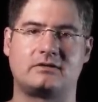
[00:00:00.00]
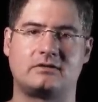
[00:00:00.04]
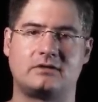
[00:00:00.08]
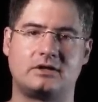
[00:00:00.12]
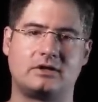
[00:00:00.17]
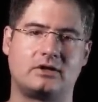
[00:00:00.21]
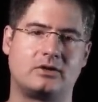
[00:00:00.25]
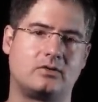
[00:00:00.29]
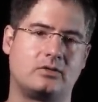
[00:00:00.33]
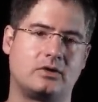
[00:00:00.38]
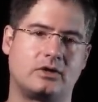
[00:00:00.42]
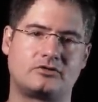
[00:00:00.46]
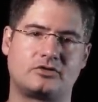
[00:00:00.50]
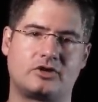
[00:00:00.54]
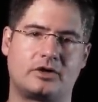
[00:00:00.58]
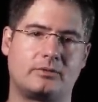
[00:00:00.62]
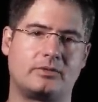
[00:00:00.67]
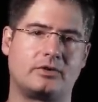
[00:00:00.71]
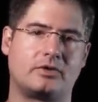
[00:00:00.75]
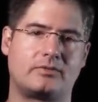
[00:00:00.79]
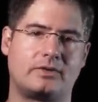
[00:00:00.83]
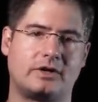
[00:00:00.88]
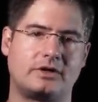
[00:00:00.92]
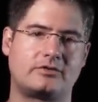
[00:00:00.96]
you know, a
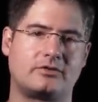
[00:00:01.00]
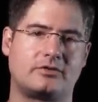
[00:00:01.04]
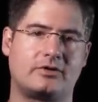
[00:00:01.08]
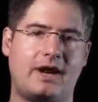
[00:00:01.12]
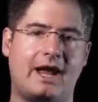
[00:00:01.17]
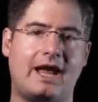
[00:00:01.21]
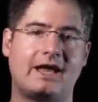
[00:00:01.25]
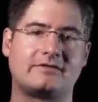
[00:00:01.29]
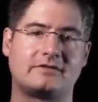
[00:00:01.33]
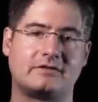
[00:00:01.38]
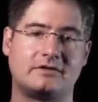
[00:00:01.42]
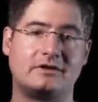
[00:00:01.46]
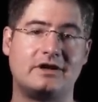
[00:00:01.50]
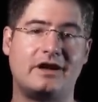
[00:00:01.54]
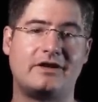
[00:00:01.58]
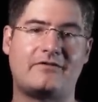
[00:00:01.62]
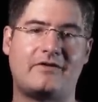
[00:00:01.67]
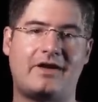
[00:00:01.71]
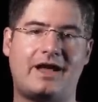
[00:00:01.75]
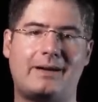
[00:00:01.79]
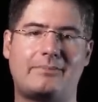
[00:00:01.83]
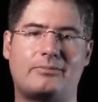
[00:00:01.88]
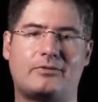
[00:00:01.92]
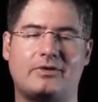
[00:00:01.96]
terminal renderer has enough
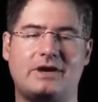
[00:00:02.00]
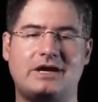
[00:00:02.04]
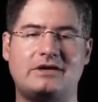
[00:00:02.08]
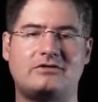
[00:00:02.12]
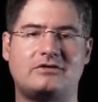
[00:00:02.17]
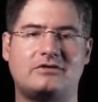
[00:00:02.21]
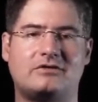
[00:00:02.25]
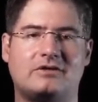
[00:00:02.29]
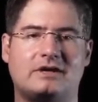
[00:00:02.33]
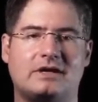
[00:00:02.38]
operations